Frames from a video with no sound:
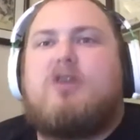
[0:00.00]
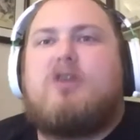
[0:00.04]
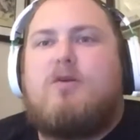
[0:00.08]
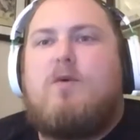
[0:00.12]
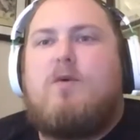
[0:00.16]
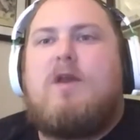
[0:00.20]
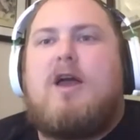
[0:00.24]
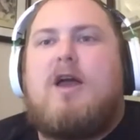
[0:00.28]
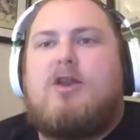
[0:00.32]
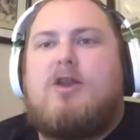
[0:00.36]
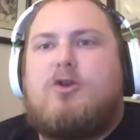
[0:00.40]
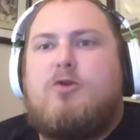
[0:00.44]

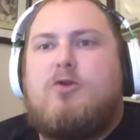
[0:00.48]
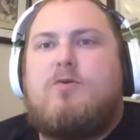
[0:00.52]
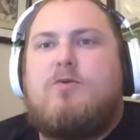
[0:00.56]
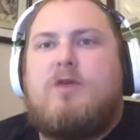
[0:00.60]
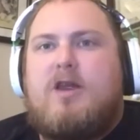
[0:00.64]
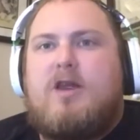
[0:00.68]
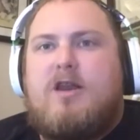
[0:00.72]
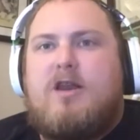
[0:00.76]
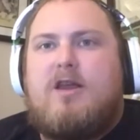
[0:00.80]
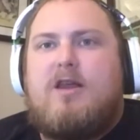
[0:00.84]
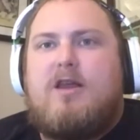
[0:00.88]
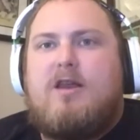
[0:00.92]
when I do
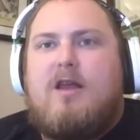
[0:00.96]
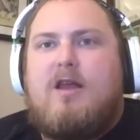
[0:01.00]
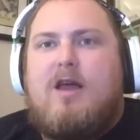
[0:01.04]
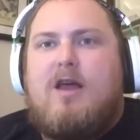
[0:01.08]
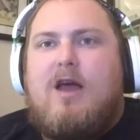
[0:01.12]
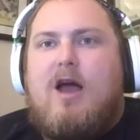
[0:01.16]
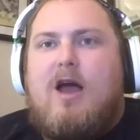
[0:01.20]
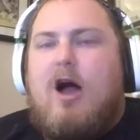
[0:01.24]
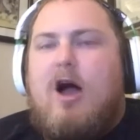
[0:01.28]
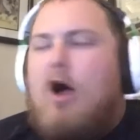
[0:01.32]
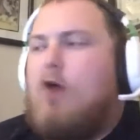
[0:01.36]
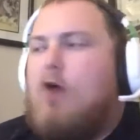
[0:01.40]
need it,
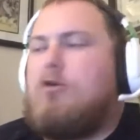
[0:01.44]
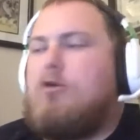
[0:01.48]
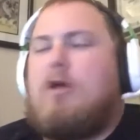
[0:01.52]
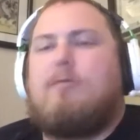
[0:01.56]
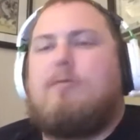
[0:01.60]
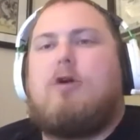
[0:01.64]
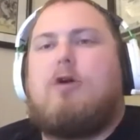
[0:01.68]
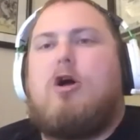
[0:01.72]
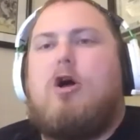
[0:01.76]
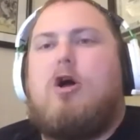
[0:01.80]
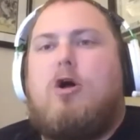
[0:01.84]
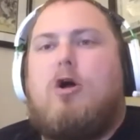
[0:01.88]
I'll
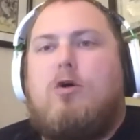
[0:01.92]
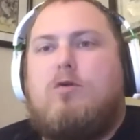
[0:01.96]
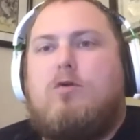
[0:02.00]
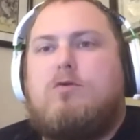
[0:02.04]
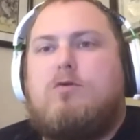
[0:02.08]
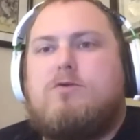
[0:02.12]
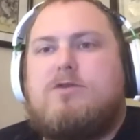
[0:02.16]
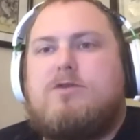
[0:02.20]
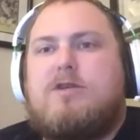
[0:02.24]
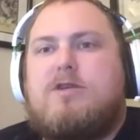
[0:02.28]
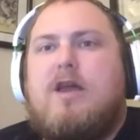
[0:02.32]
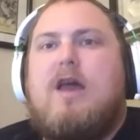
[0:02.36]
grab a
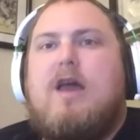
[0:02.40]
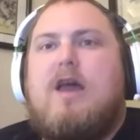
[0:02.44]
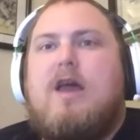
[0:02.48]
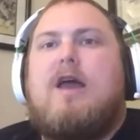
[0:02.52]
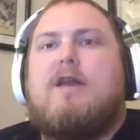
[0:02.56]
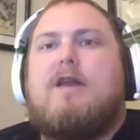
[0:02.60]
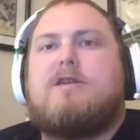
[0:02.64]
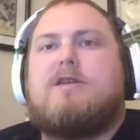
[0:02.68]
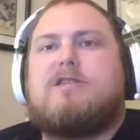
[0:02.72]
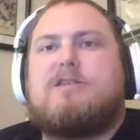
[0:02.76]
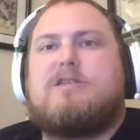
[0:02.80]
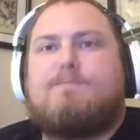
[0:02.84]
hose
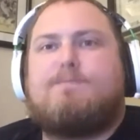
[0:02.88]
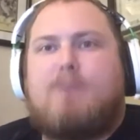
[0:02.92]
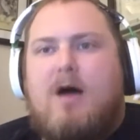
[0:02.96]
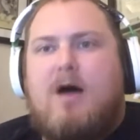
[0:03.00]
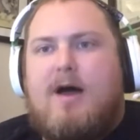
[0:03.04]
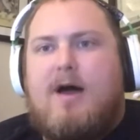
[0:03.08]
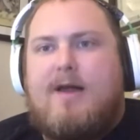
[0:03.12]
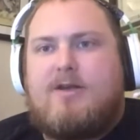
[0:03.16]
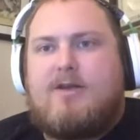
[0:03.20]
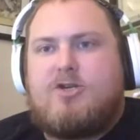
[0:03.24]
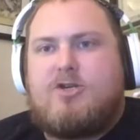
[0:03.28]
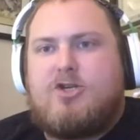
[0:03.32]
and a
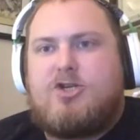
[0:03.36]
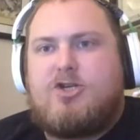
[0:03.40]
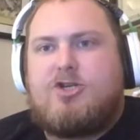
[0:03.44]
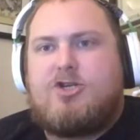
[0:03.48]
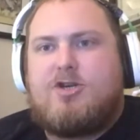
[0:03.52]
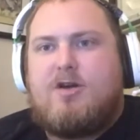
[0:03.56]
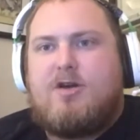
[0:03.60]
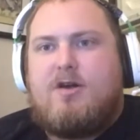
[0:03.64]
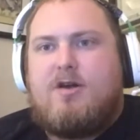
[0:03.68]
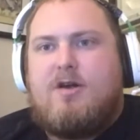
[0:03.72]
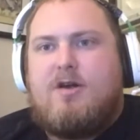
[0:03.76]
sponge.